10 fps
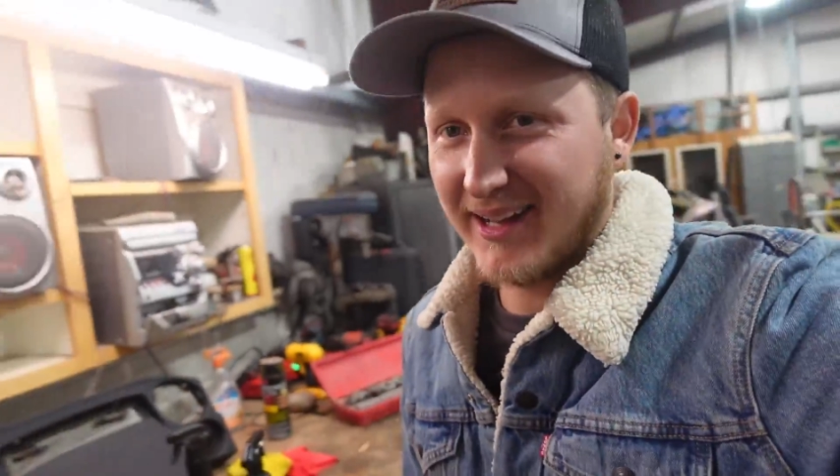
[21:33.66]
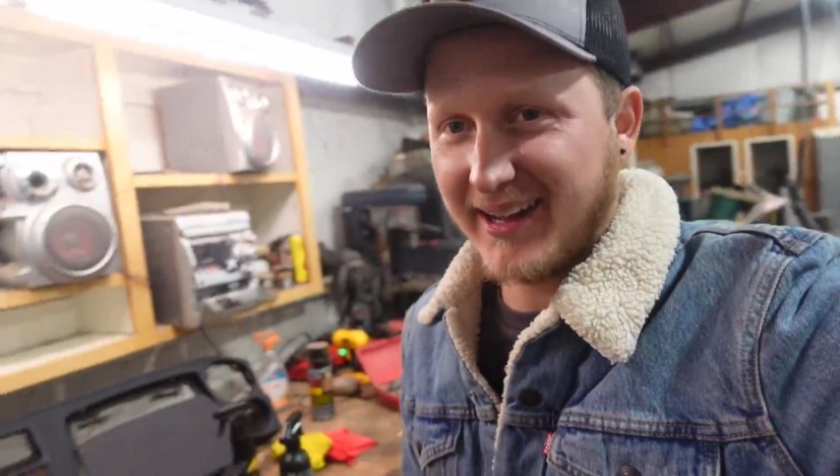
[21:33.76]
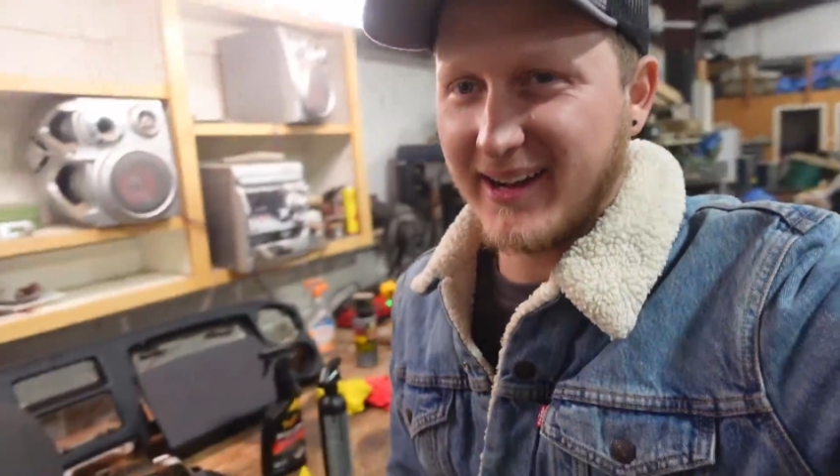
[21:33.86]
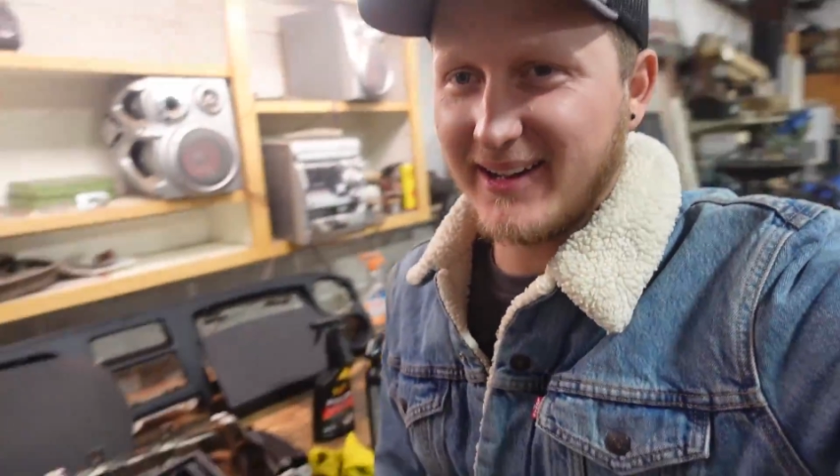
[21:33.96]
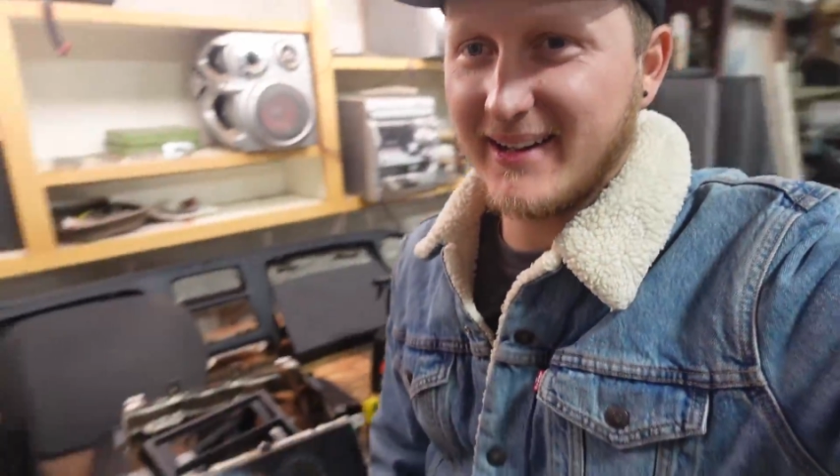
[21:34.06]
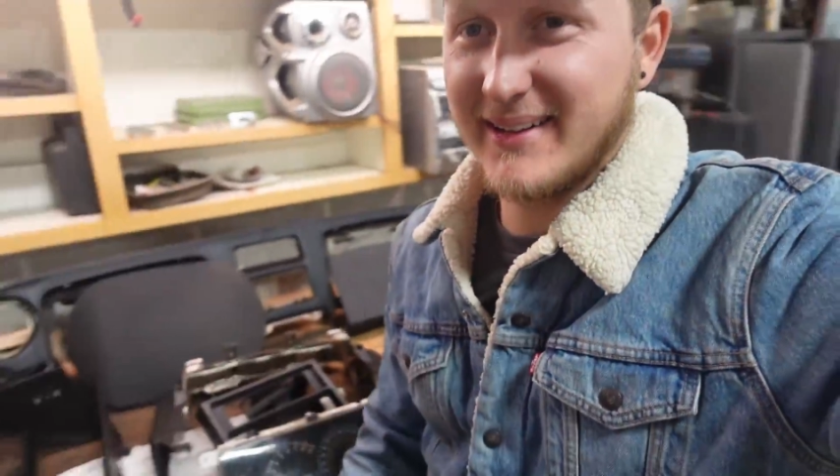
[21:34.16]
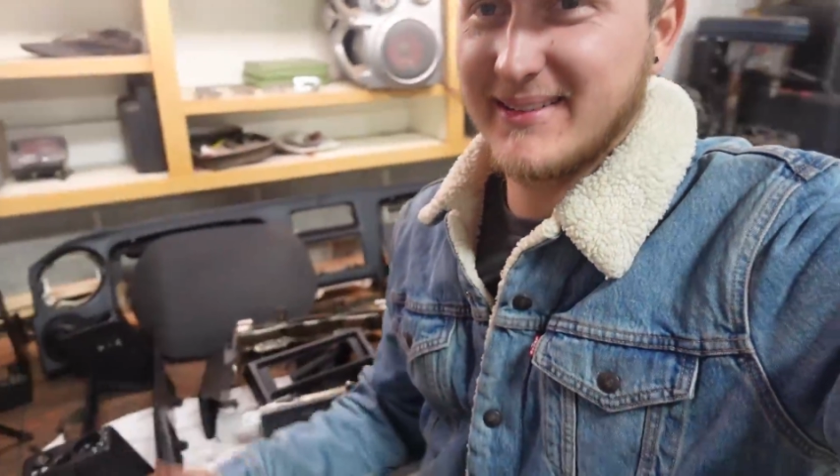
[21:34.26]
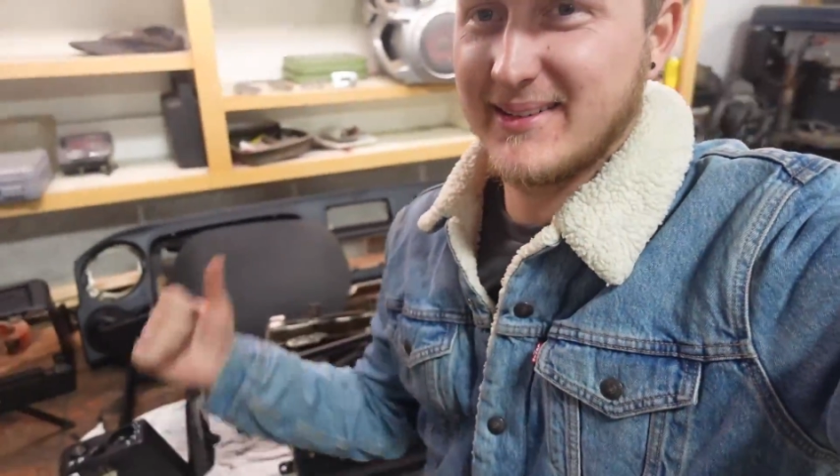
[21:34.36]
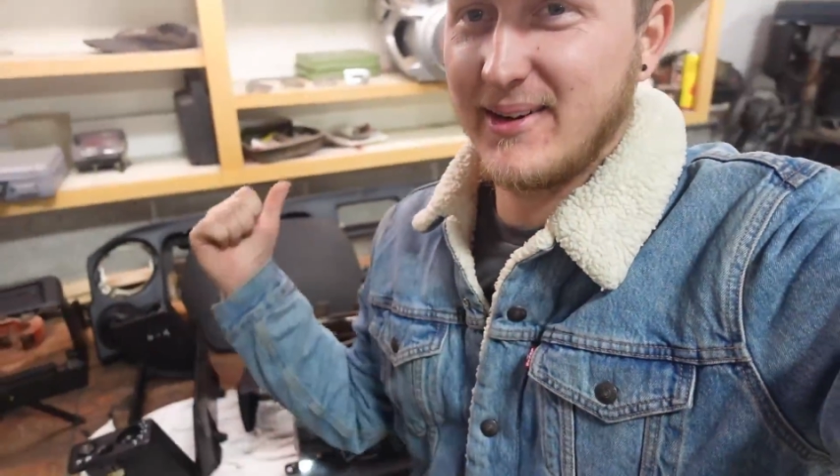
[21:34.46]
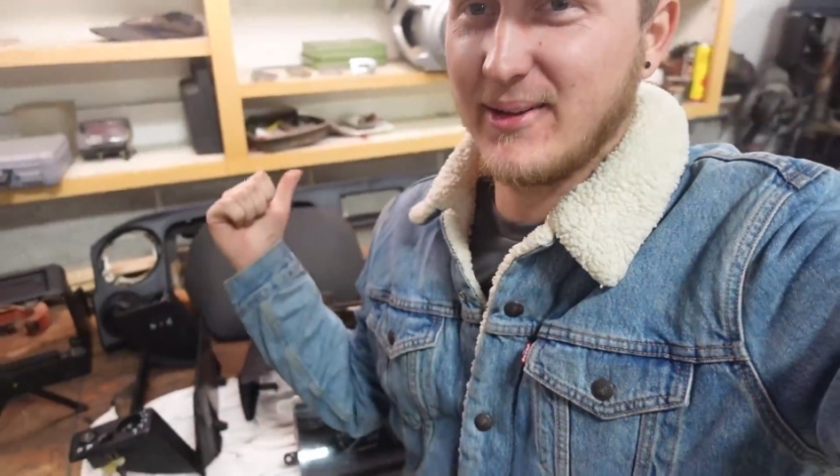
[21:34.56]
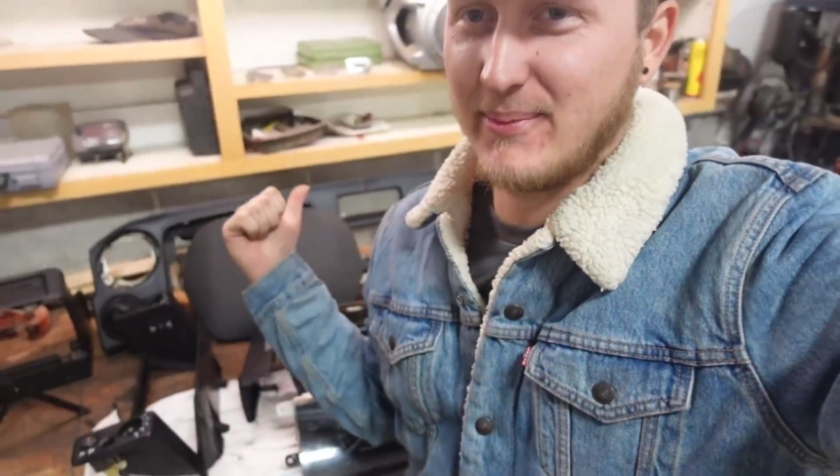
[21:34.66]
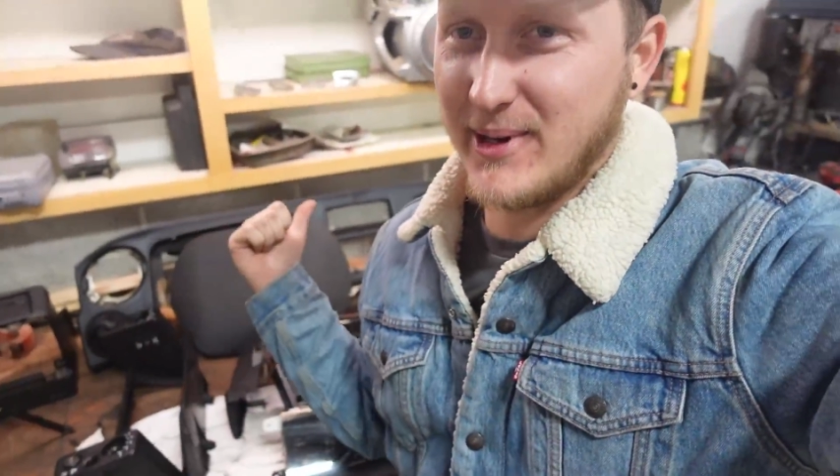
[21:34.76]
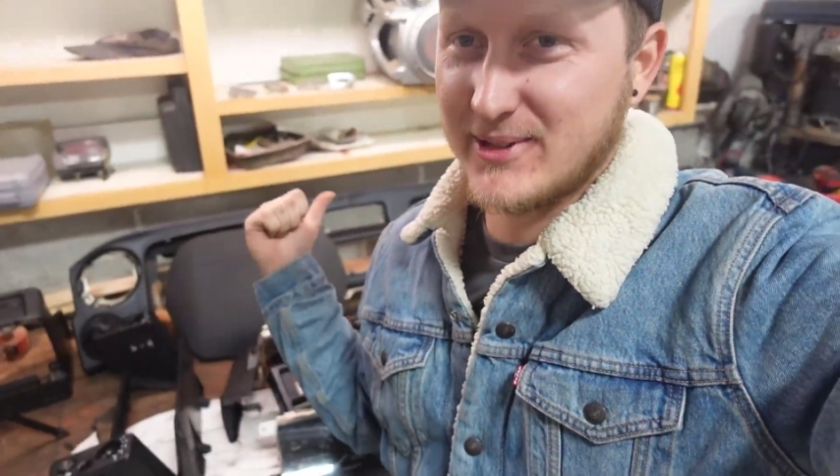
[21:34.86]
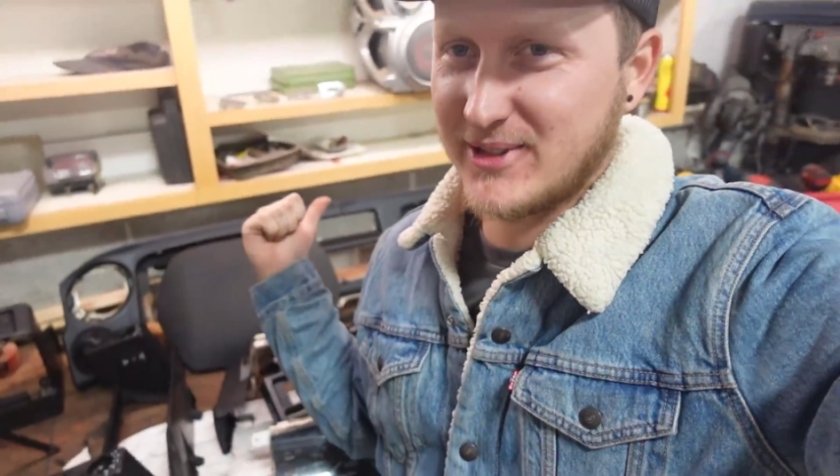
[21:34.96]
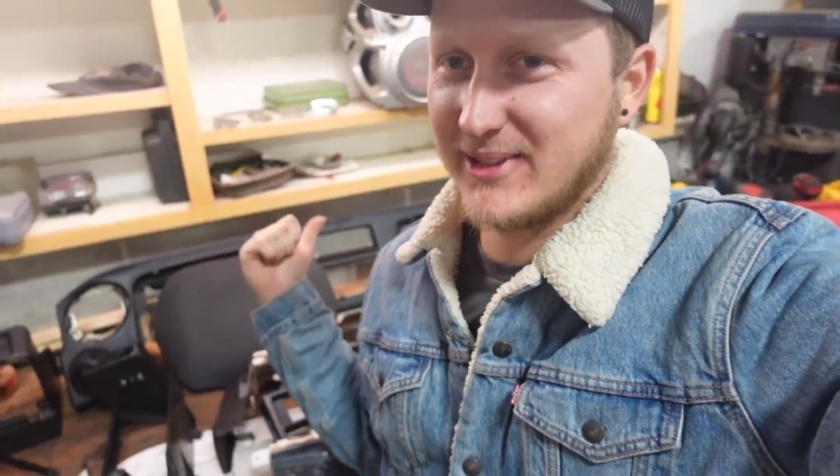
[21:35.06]
I got all the
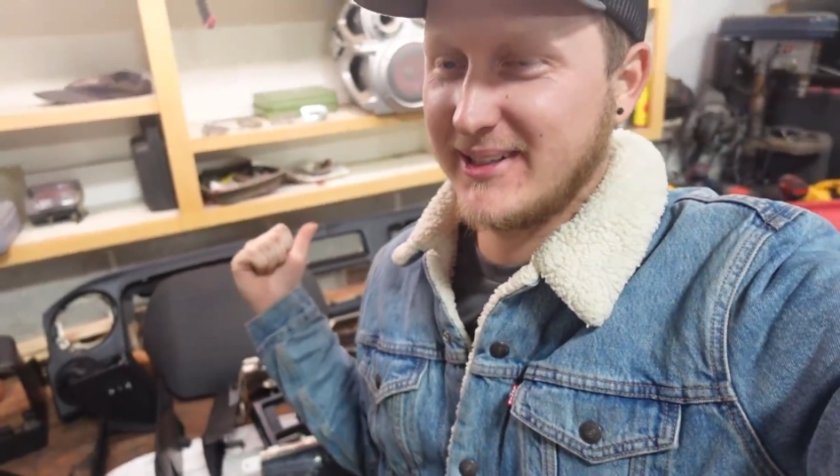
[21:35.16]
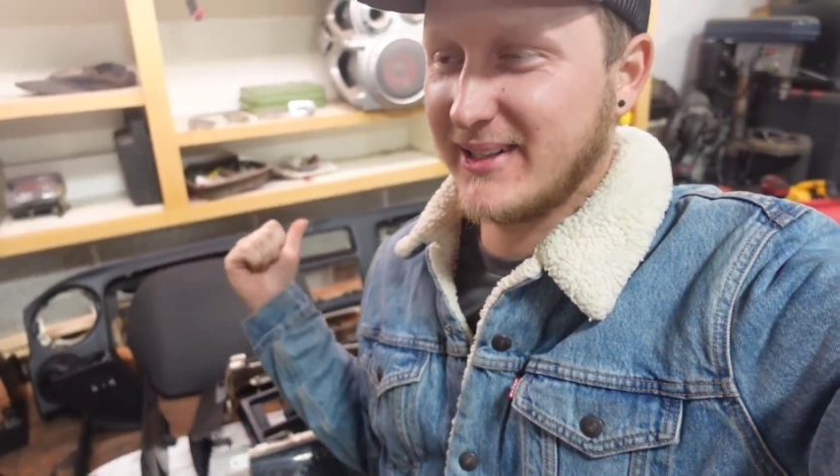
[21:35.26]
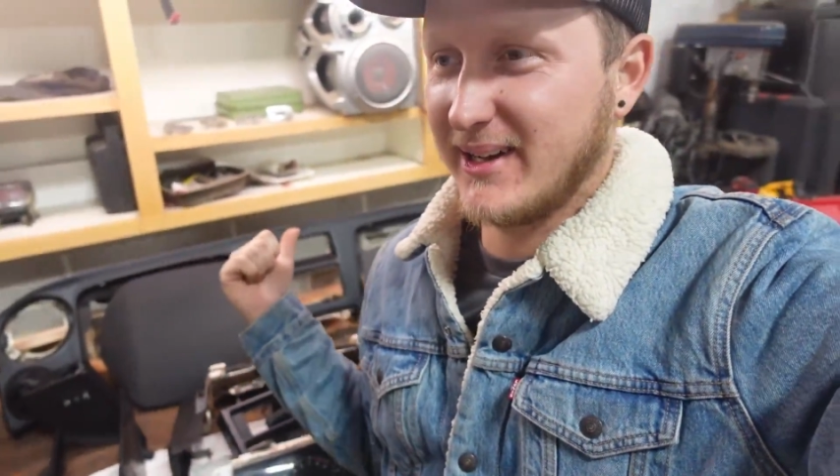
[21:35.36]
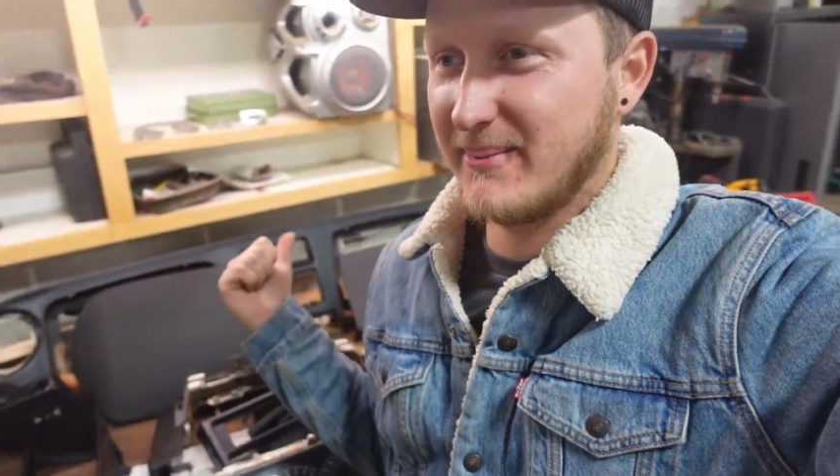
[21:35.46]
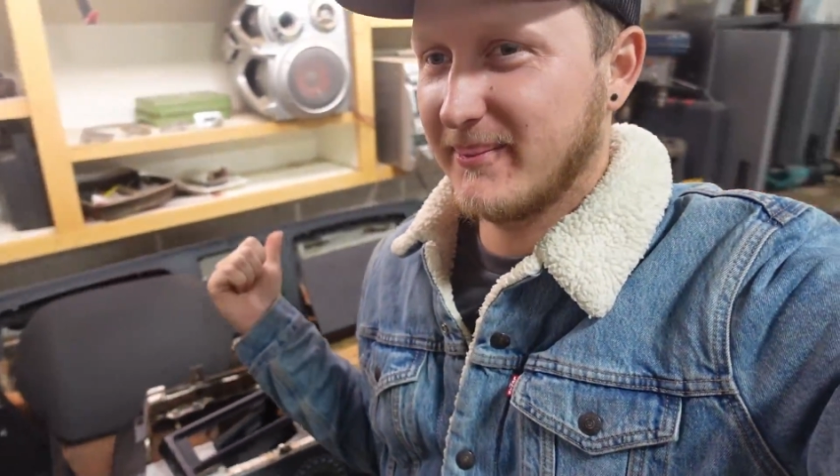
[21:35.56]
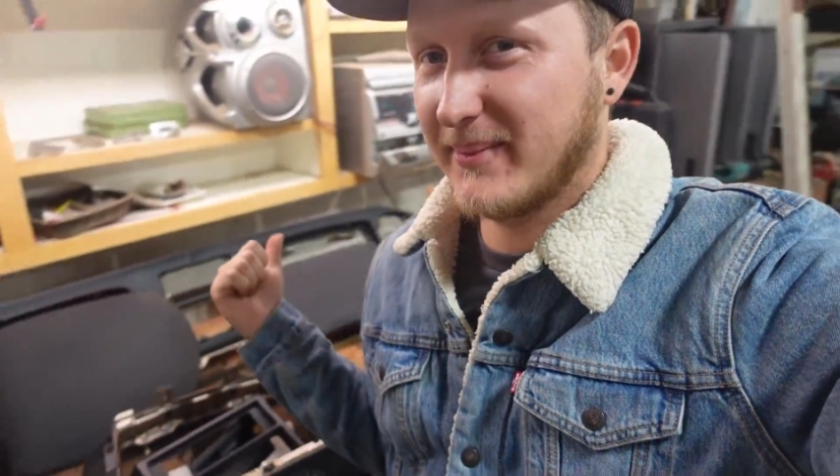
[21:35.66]
parts cleaned up.